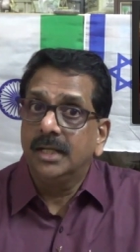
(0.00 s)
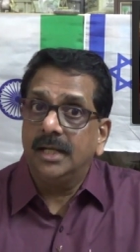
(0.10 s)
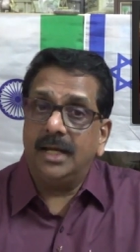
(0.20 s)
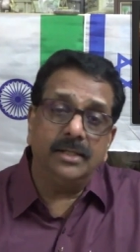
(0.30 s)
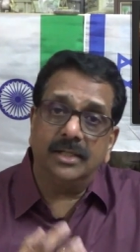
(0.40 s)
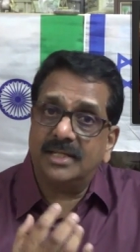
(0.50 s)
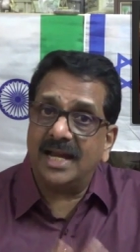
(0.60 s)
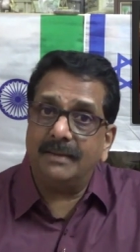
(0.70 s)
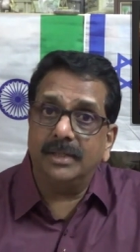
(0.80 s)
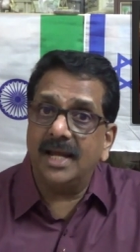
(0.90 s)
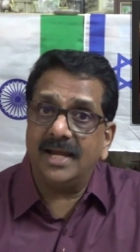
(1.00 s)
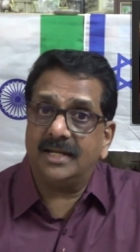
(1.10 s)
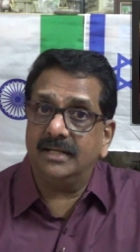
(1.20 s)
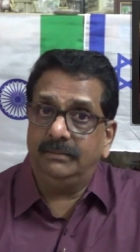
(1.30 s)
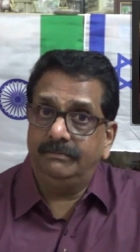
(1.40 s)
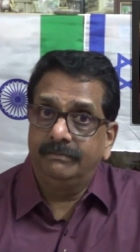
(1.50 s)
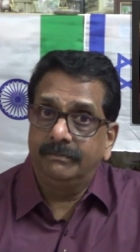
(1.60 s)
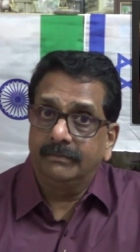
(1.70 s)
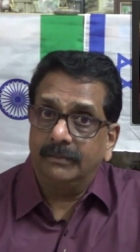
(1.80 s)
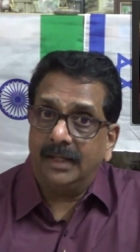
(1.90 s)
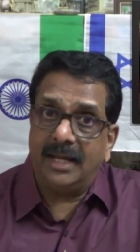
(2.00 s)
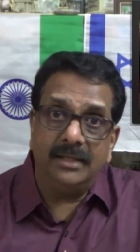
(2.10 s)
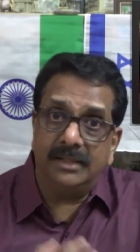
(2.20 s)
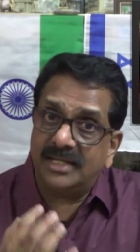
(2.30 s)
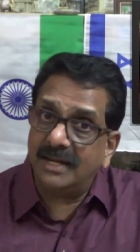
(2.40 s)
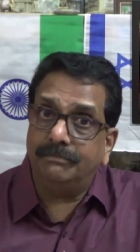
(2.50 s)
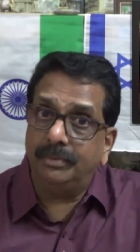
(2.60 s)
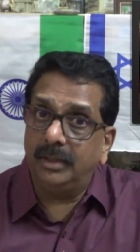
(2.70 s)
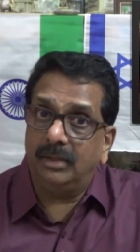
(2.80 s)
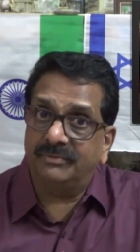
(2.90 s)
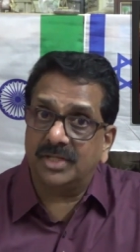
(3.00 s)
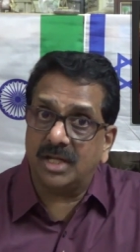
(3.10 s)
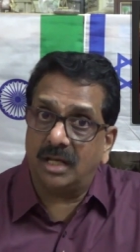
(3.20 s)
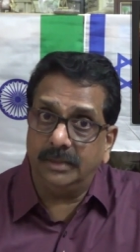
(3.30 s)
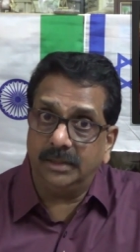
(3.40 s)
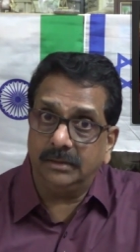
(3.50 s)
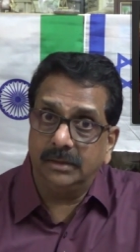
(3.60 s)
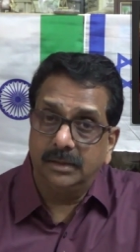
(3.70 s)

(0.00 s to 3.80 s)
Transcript: in the tabernacle and the temple of Solomon.